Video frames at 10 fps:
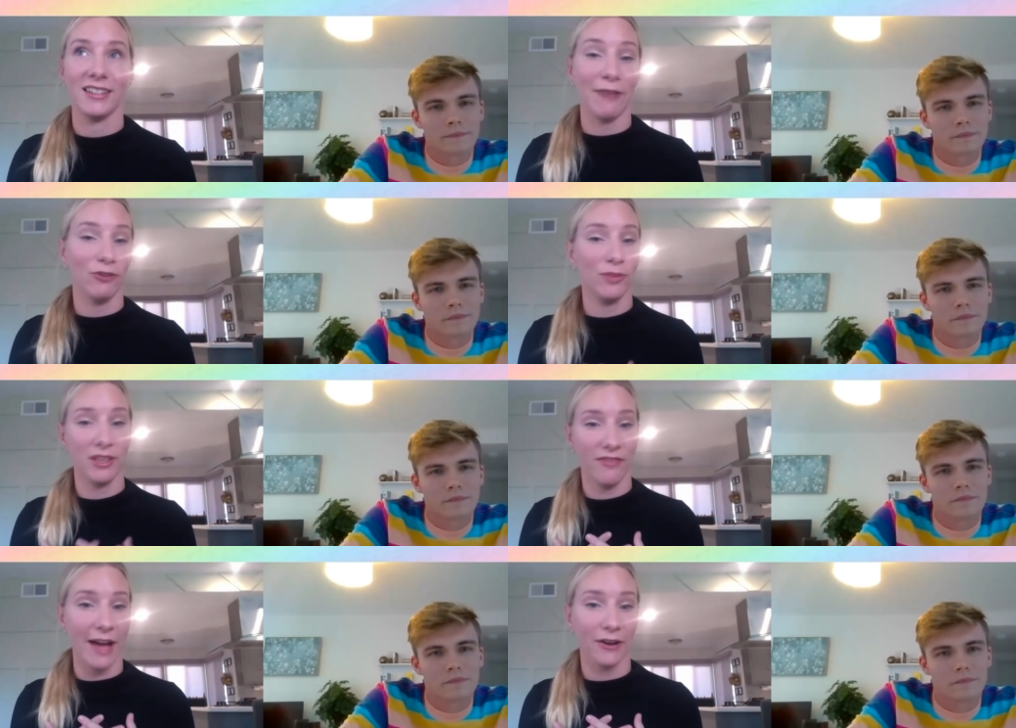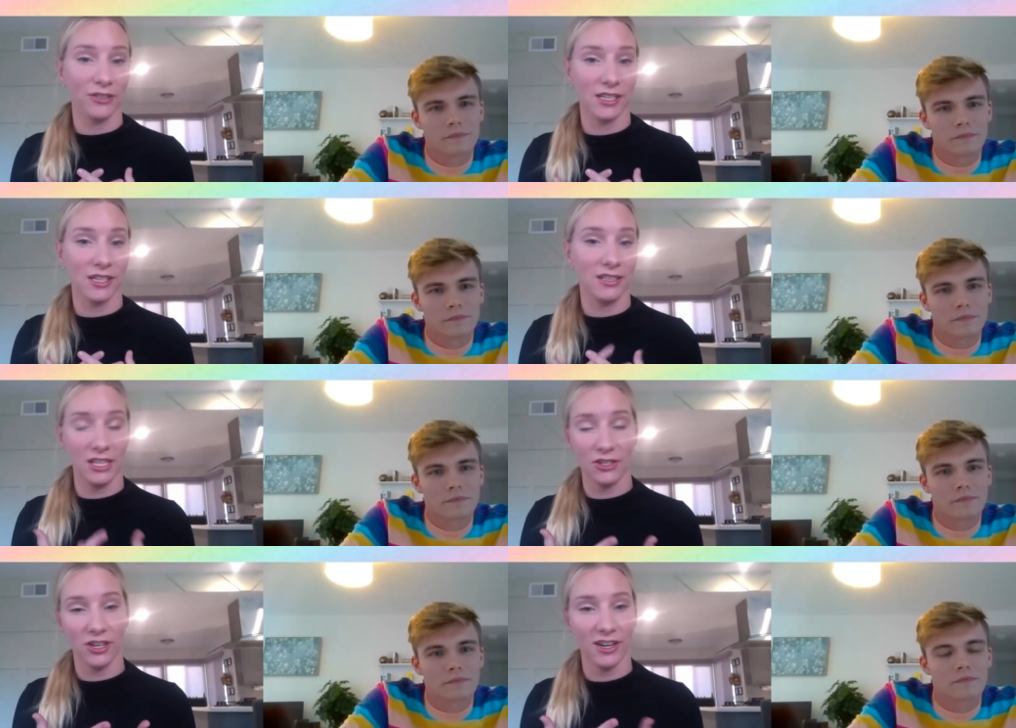Speaker 1: will be a faculty
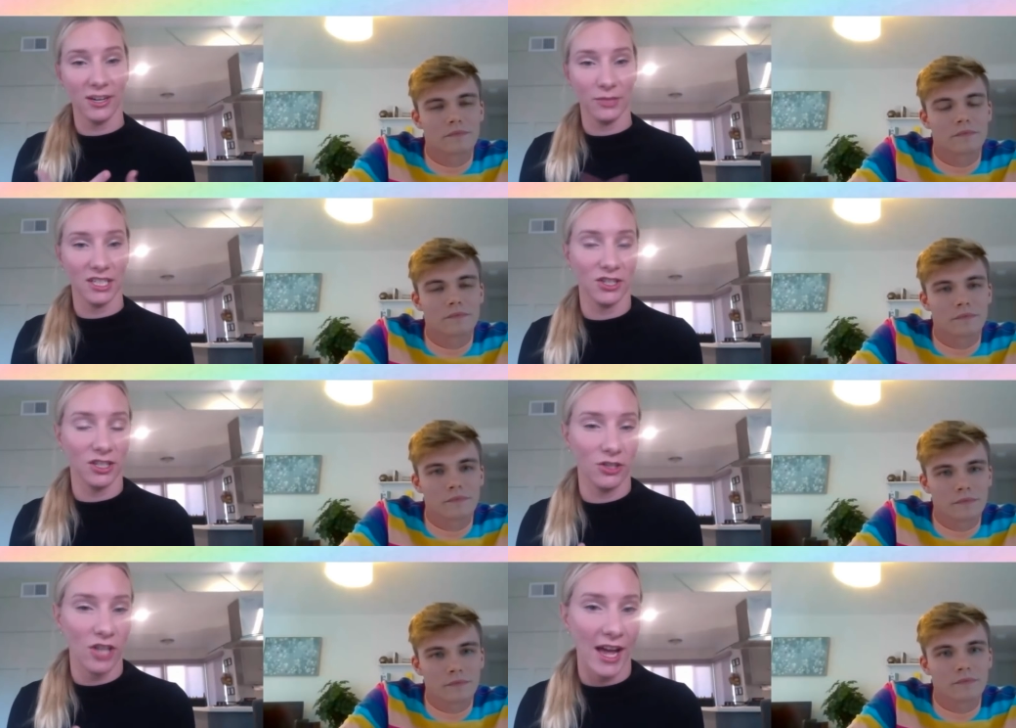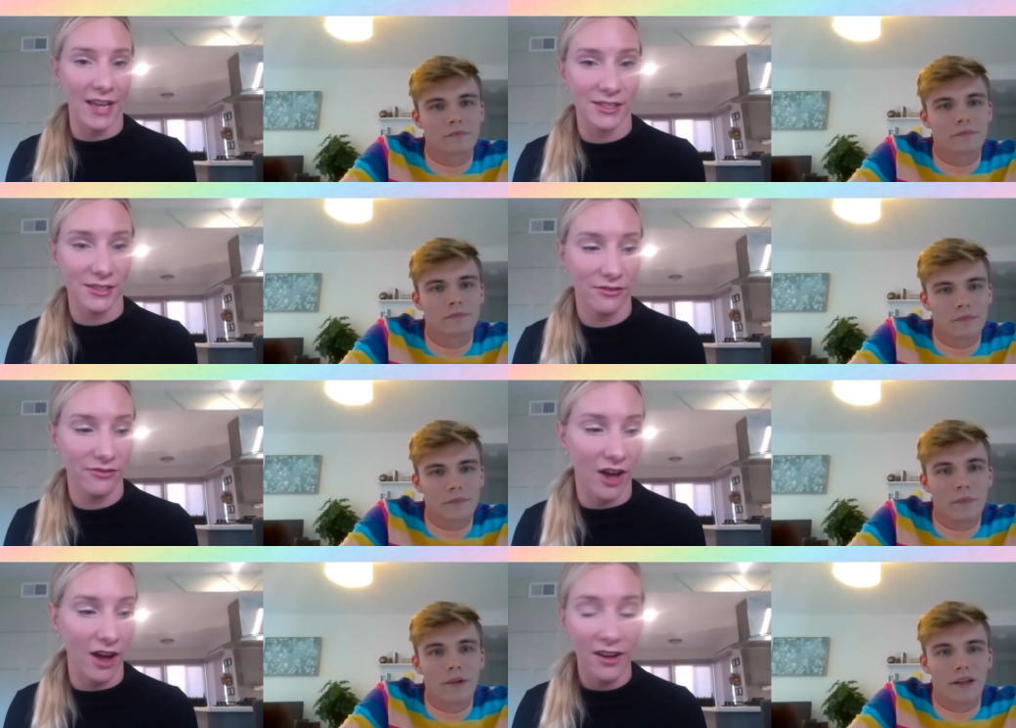teacher. I'll be teaching jazz
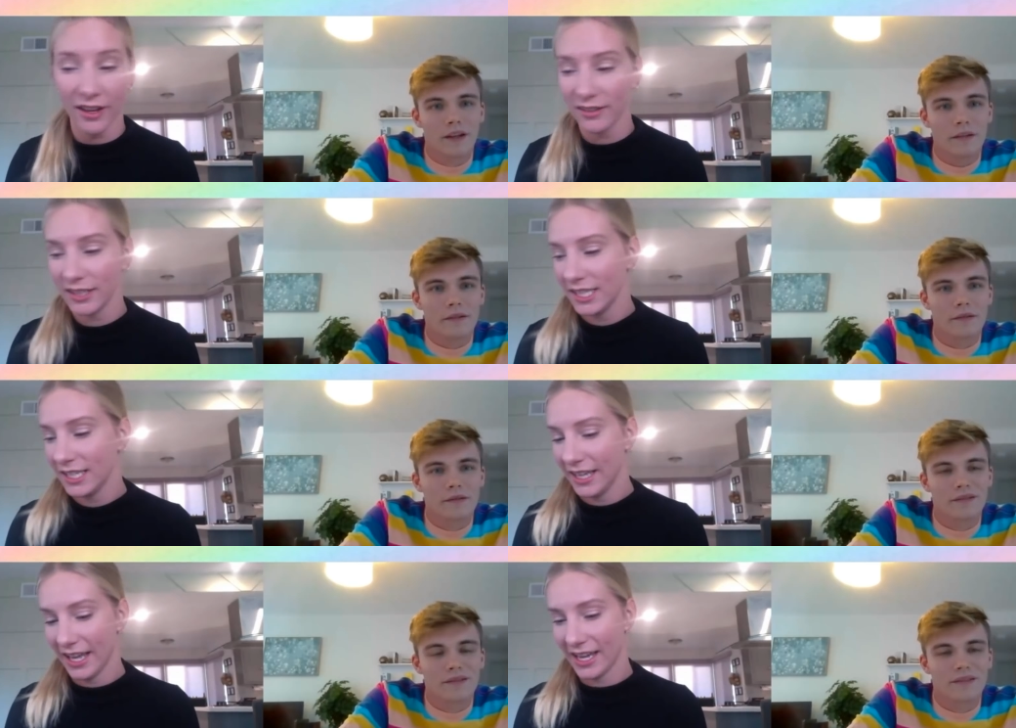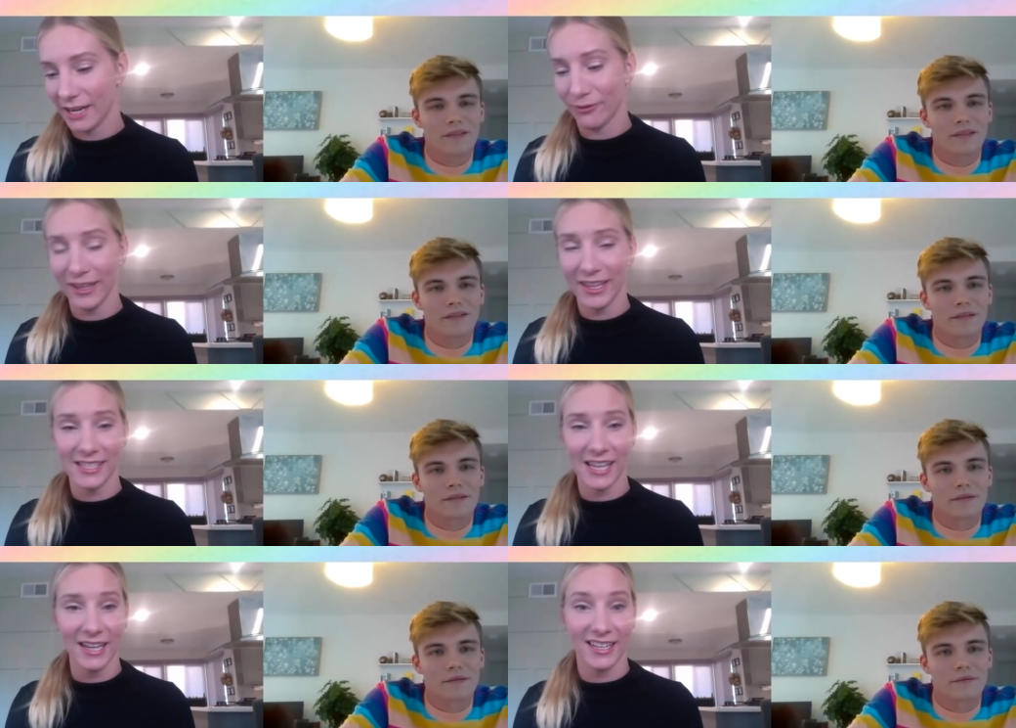funk. Yeah and I'm really
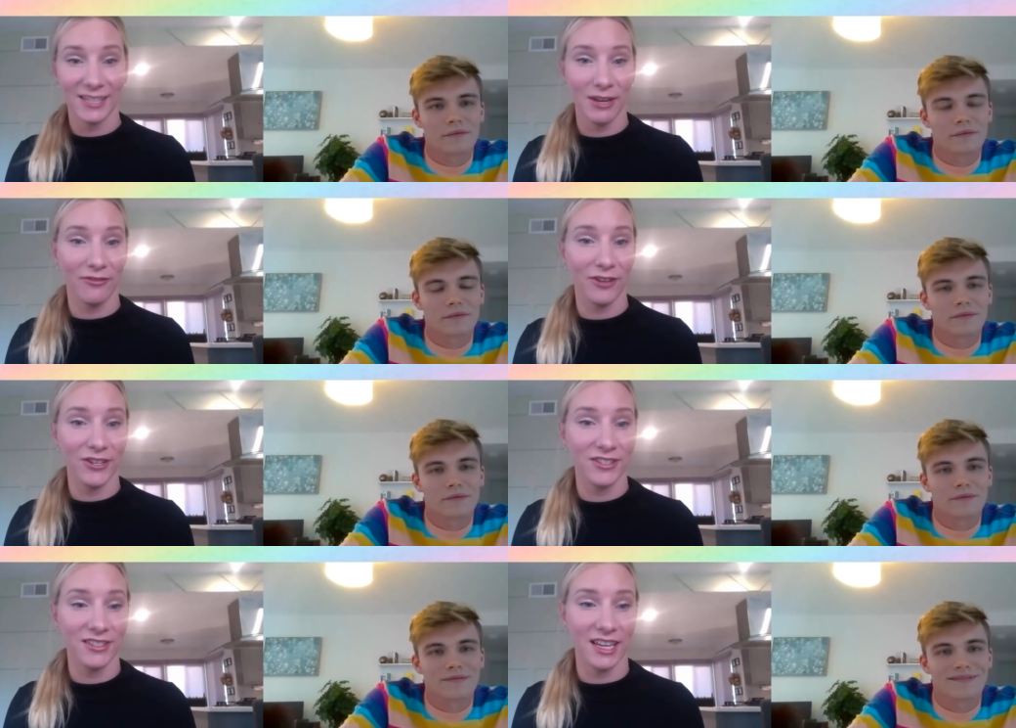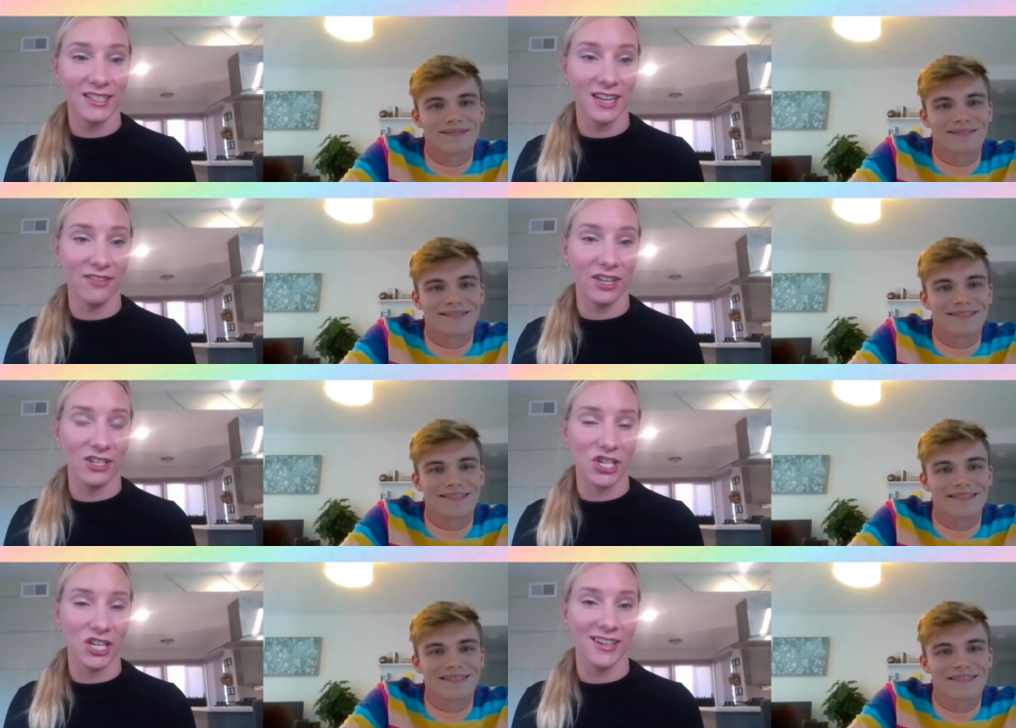excited. It's my first dance
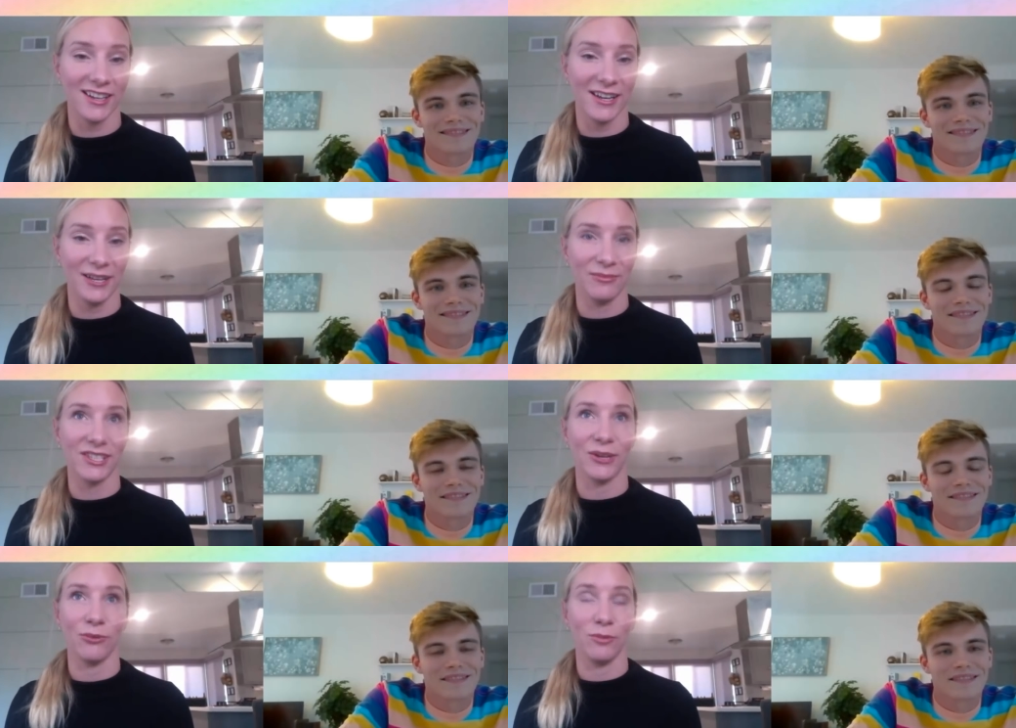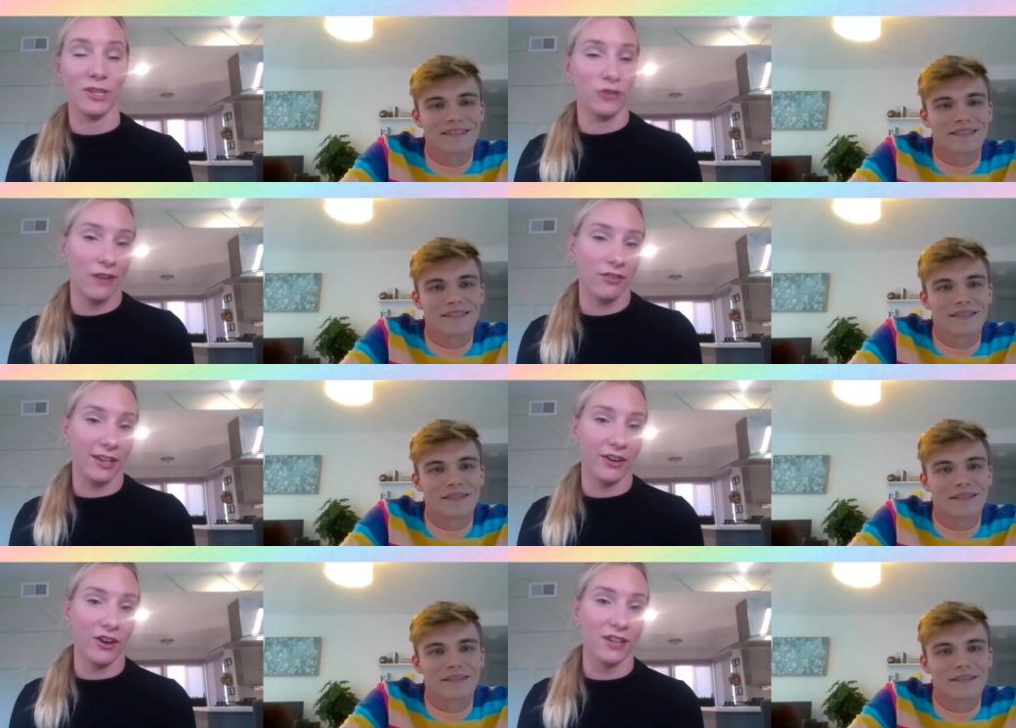convention. Um, so we'll be traveling
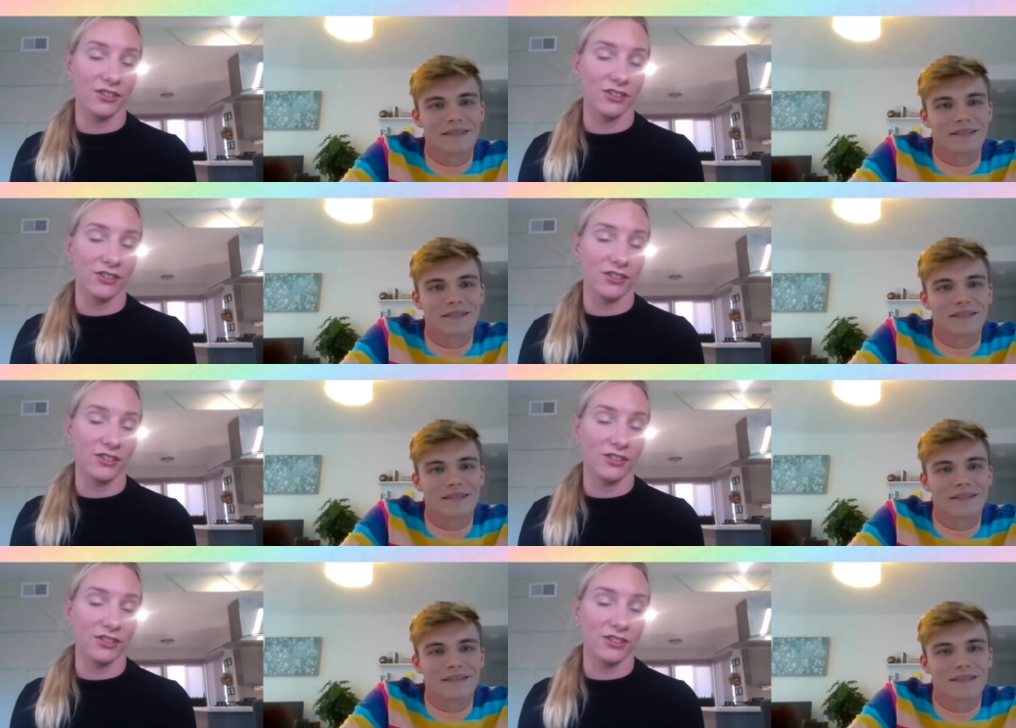across the